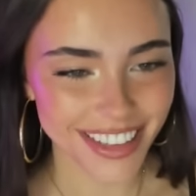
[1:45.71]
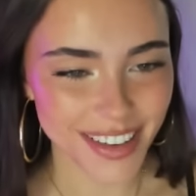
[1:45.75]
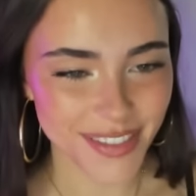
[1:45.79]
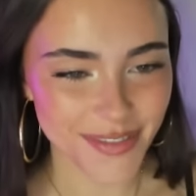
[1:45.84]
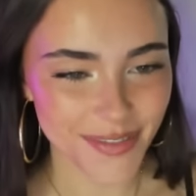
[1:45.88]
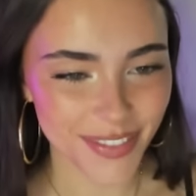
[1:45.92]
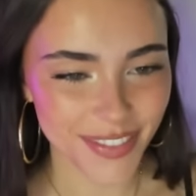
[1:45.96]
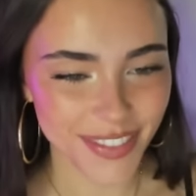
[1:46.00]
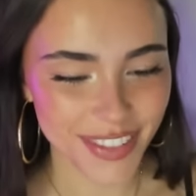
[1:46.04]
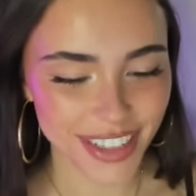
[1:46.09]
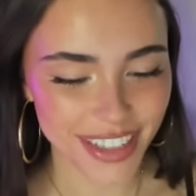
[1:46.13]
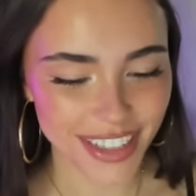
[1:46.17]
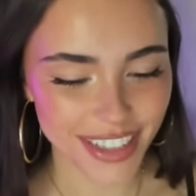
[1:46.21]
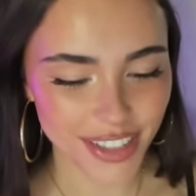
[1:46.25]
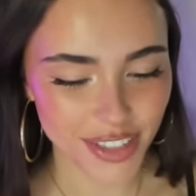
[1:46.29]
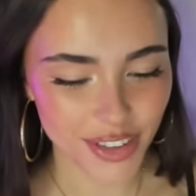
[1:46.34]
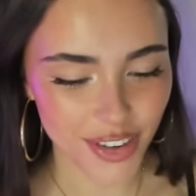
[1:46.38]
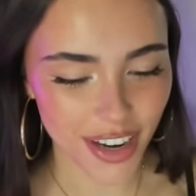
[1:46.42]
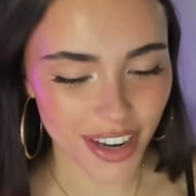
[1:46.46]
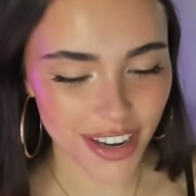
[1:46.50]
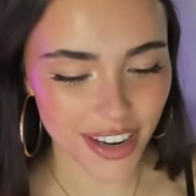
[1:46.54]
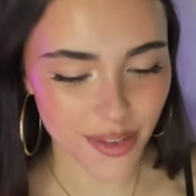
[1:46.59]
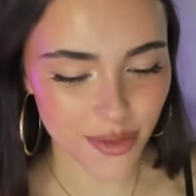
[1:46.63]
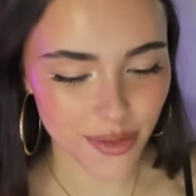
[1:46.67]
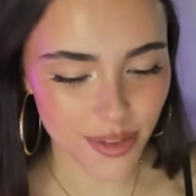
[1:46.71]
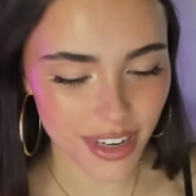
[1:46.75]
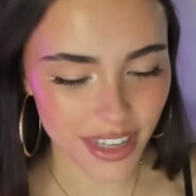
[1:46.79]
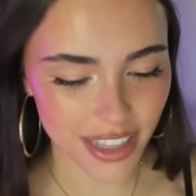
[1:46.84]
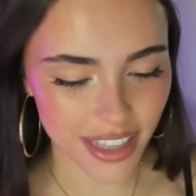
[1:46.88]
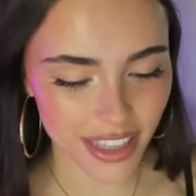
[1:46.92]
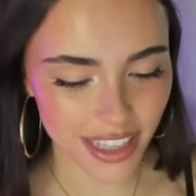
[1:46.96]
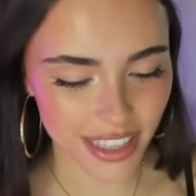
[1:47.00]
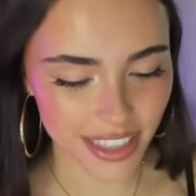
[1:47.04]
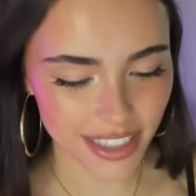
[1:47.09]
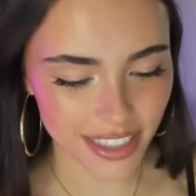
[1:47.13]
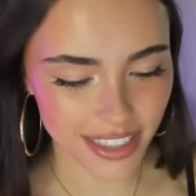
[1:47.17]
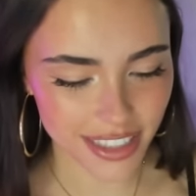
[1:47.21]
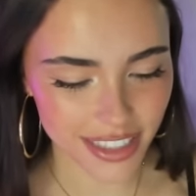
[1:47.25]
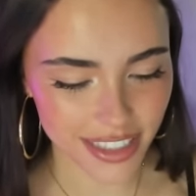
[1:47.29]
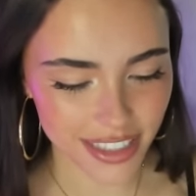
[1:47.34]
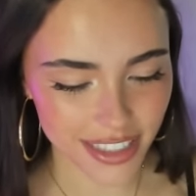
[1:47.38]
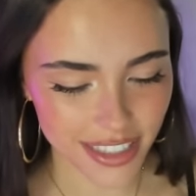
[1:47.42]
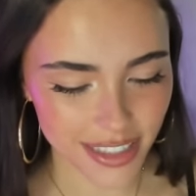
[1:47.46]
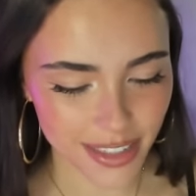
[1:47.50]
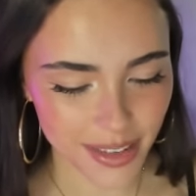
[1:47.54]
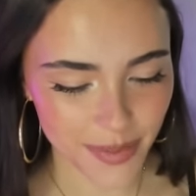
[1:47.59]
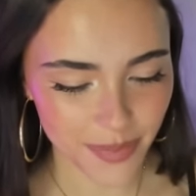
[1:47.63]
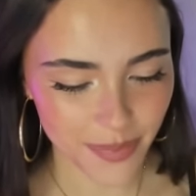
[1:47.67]
I'm going to try to read
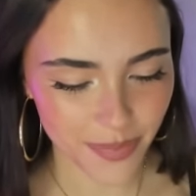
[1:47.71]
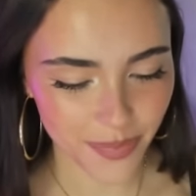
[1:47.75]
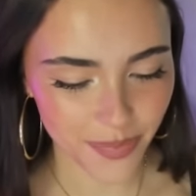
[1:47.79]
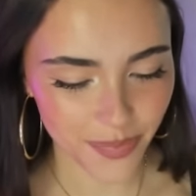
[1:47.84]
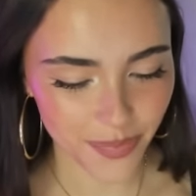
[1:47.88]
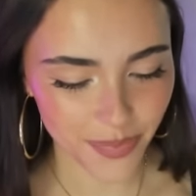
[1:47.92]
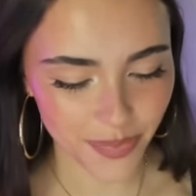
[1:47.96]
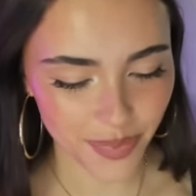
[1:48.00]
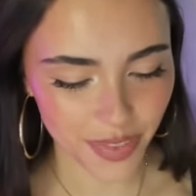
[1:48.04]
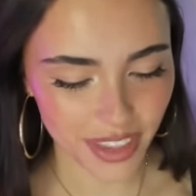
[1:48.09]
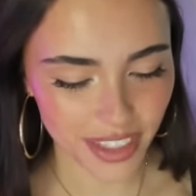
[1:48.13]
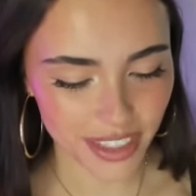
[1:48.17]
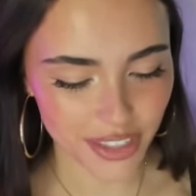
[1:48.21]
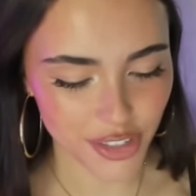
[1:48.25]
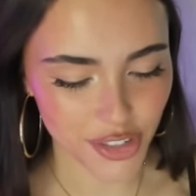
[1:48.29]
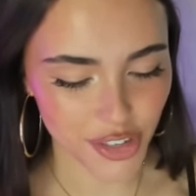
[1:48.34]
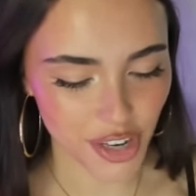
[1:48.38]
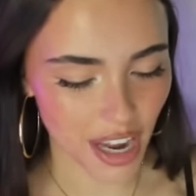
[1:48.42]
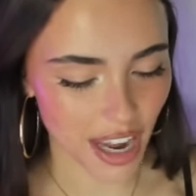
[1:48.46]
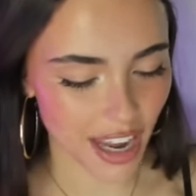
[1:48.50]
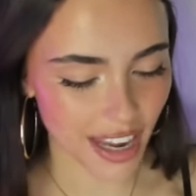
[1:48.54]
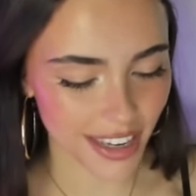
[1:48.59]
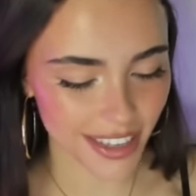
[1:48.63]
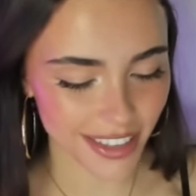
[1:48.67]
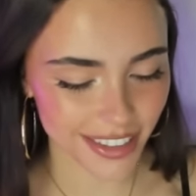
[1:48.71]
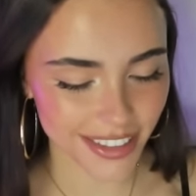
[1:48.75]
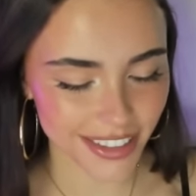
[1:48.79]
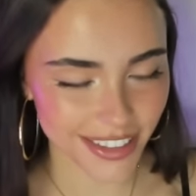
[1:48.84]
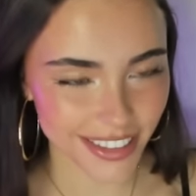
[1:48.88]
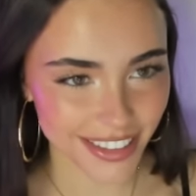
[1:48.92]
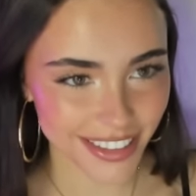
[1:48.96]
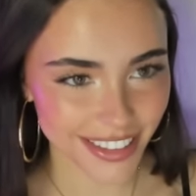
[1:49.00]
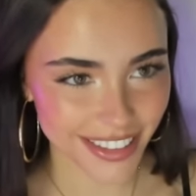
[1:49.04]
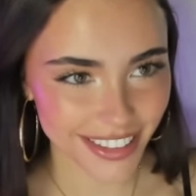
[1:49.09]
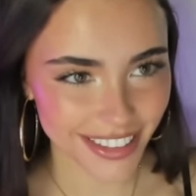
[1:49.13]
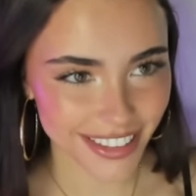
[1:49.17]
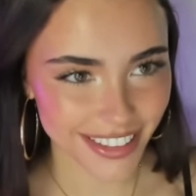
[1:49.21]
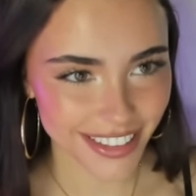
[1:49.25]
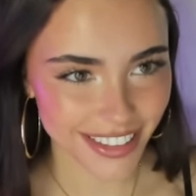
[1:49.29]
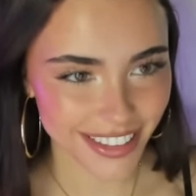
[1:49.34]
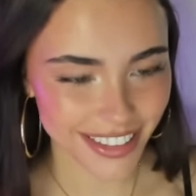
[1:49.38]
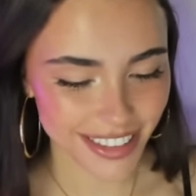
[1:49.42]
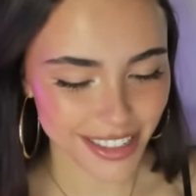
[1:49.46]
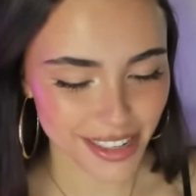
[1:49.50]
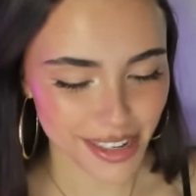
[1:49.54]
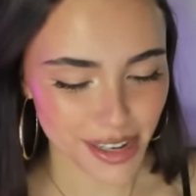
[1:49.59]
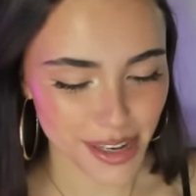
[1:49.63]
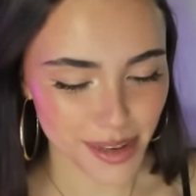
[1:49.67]
this chat.
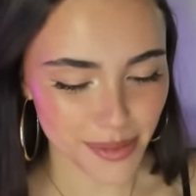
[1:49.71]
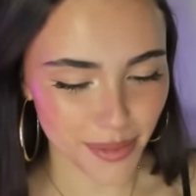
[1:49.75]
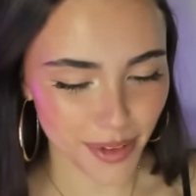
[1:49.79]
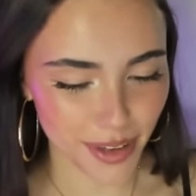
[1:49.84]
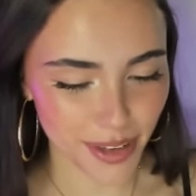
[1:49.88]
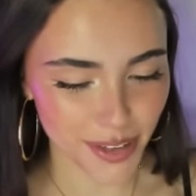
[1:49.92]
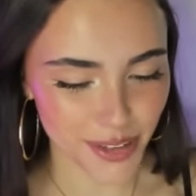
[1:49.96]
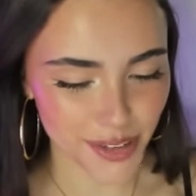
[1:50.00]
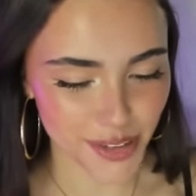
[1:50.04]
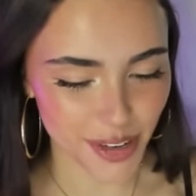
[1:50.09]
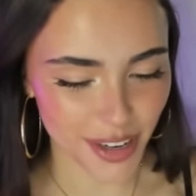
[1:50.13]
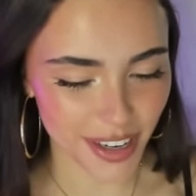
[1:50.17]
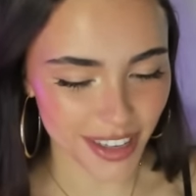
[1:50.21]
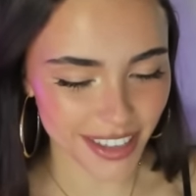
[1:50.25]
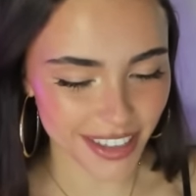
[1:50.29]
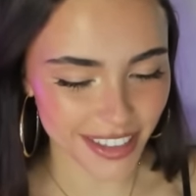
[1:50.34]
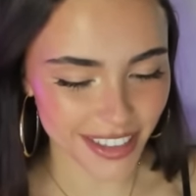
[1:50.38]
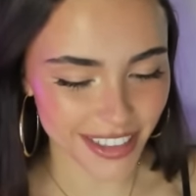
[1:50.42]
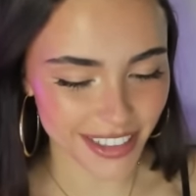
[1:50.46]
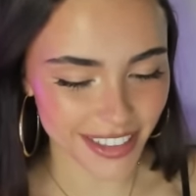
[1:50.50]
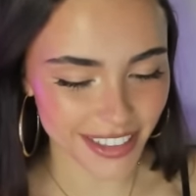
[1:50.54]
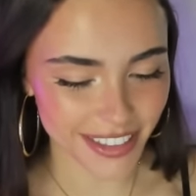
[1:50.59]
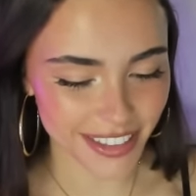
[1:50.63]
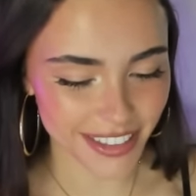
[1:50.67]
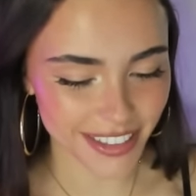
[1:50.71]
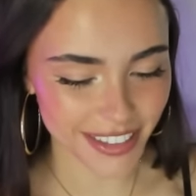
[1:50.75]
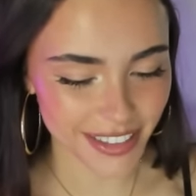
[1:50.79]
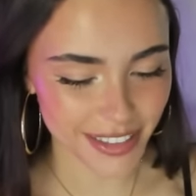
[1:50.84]
I'm going to try to